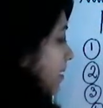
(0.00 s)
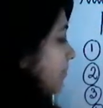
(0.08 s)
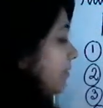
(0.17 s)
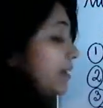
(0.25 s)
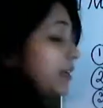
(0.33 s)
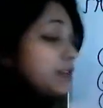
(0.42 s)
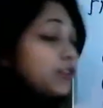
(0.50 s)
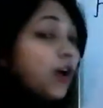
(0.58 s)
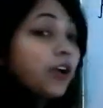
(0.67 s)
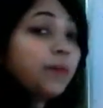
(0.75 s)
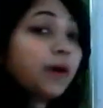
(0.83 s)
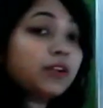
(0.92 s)
We will
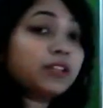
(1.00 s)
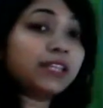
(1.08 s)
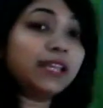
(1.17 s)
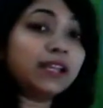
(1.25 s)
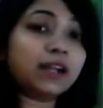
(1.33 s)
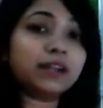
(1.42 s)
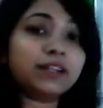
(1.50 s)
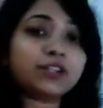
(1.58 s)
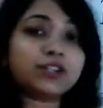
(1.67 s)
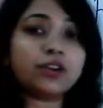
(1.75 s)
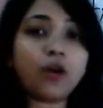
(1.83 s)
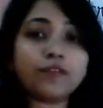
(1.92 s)
talk about the
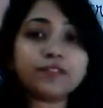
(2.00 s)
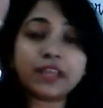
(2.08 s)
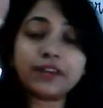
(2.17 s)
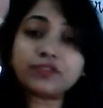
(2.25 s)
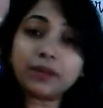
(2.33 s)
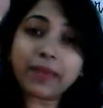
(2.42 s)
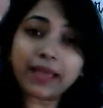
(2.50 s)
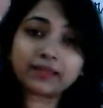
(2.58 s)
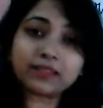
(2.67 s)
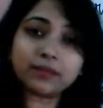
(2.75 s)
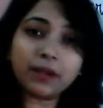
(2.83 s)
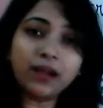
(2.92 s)
condition of central
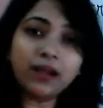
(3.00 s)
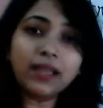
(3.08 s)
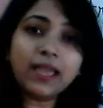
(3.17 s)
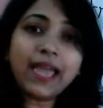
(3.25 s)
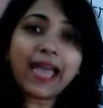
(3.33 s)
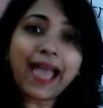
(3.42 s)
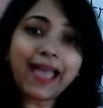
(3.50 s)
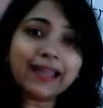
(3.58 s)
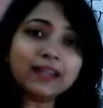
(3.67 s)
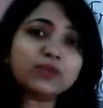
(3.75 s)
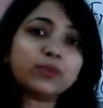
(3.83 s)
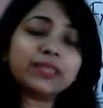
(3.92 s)
maxima,
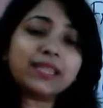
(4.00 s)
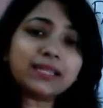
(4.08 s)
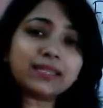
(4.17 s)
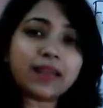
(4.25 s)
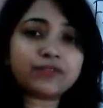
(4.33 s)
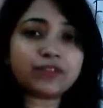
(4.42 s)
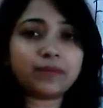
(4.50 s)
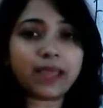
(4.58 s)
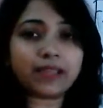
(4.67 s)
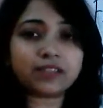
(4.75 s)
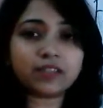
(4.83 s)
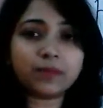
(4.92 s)
and with this central
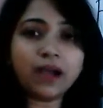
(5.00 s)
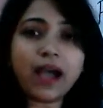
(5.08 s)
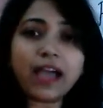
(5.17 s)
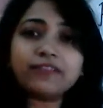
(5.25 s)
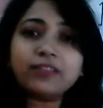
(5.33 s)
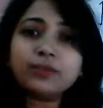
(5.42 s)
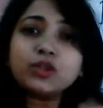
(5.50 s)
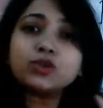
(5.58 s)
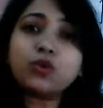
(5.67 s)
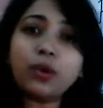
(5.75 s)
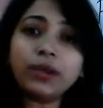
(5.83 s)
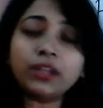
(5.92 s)
maxima, I will be
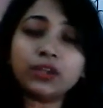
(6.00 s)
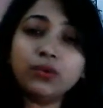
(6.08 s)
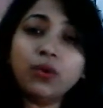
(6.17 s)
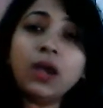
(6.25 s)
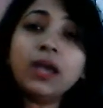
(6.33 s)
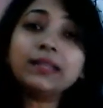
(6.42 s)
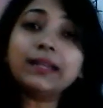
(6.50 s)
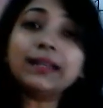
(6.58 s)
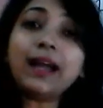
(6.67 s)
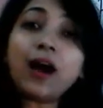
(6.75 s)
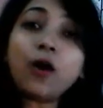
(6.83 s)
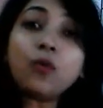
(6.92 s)
showing you that
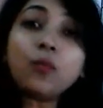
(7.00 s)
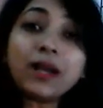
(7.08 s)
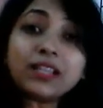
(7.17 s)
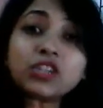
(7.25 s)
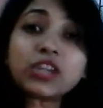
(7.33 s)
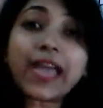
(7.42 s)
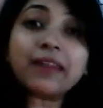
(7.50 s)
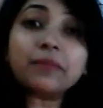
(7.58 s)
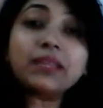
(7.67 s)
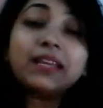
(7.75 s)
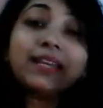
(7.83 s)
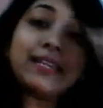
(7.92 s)
how much can
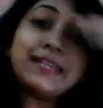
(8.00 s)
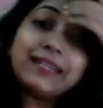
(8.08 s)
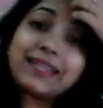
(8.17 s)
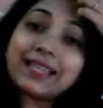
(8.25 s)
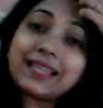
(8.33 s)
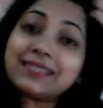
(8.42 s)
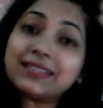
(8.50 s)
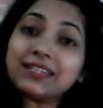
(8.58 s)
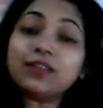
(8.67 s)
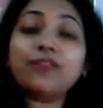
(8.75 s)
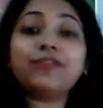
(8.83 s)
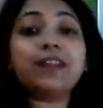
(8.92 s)
be the intensity
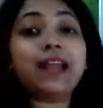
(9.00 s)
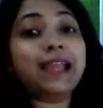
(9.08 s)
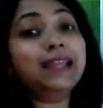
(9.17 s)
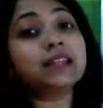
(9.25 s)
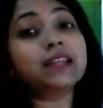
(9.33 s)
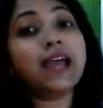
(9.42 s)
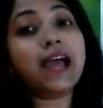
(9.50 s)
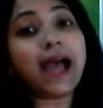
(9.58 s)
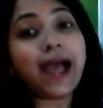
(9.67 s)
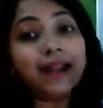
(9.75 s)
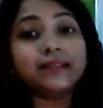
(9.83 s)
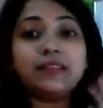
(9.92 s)
of light
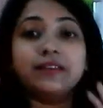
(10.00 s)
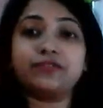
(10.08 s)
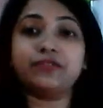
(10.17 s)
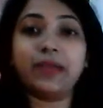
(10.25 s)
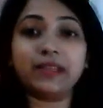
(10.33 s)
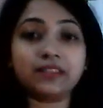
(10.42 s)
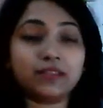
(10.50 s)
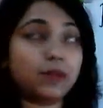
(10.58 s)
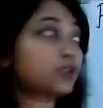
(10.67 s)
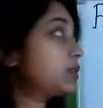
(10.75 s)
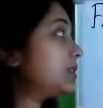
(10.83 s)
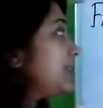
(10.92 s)
at central
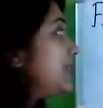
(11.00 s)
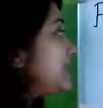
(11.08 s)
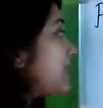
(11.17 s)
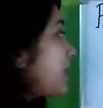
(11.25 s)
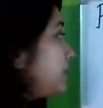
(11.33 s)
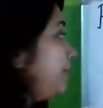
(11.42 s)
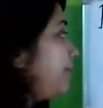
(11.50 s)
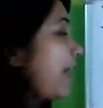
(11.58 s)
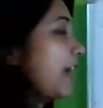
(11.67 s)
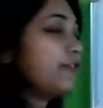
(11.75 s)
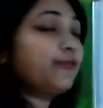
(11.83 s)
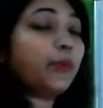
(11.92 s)
maxima. So these are the
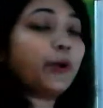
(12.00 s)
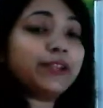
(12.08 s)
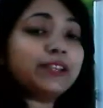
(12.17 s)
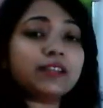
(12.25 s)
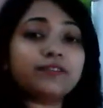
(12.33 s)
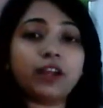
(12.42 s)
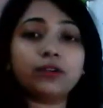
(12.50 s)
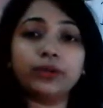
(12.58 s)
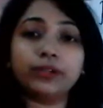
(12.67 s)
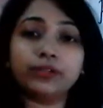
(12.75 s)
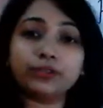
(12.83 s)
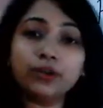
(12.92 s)
5 points that we are
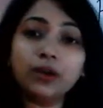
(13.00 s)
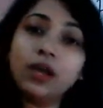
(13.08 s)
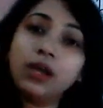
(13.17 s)
going to